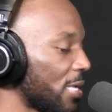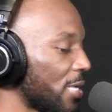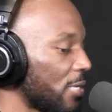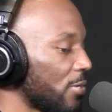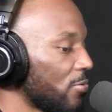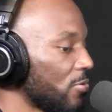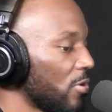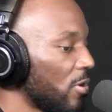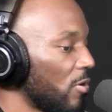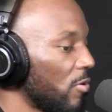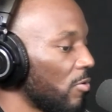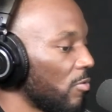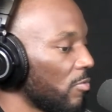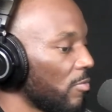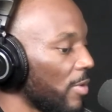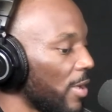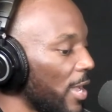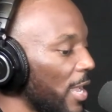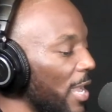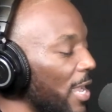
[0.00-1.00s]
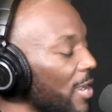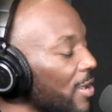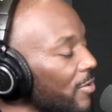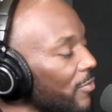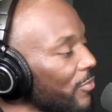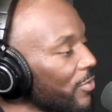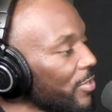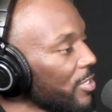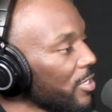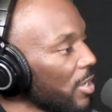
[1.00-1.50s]
you know,
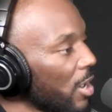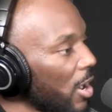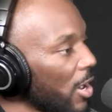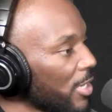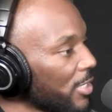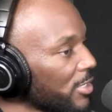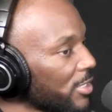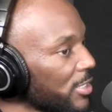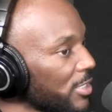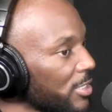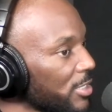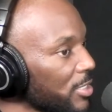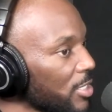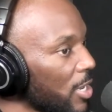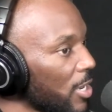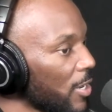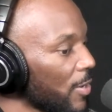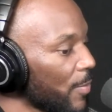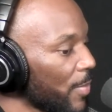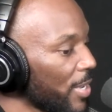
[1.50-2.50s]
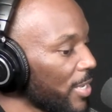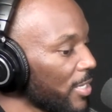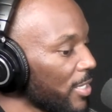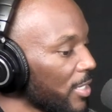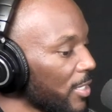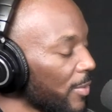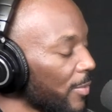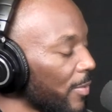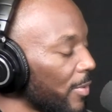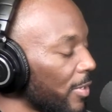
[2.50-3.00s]
every artist isn't going to make
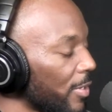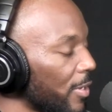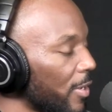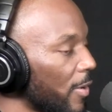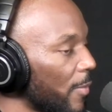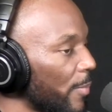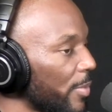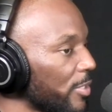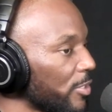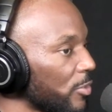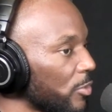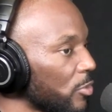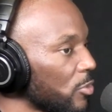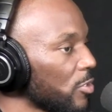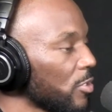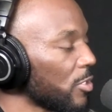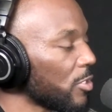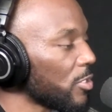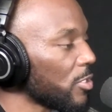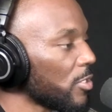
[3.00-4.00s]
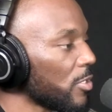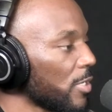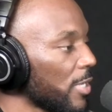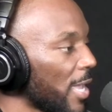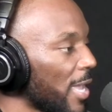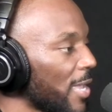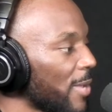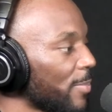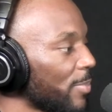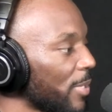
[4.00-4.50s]
it, but your
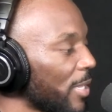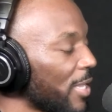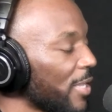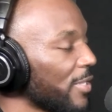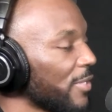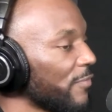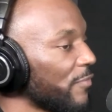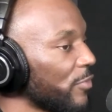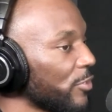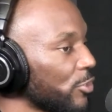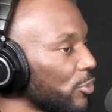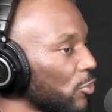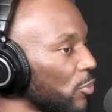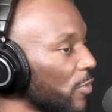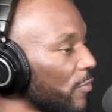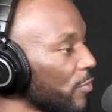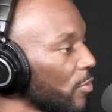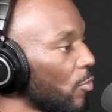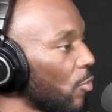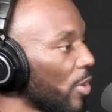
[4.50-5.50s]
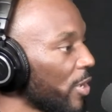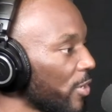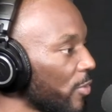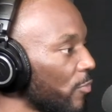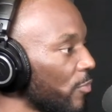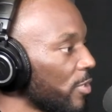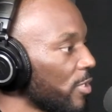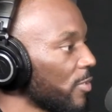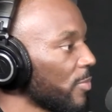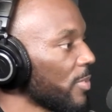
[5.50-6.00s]
game plan, for sure, if you're
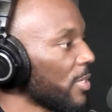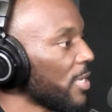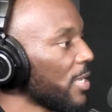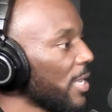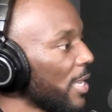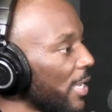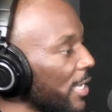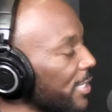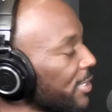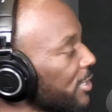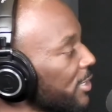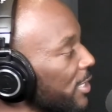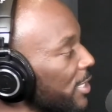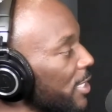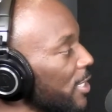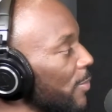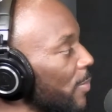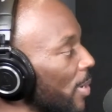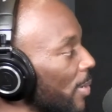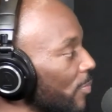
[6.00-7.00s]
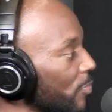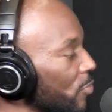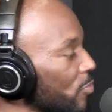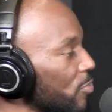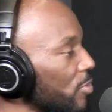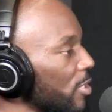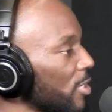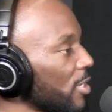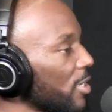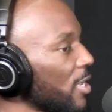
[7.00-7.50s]
working with them, is to get them up
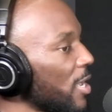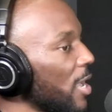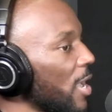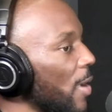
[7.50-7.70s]
through there.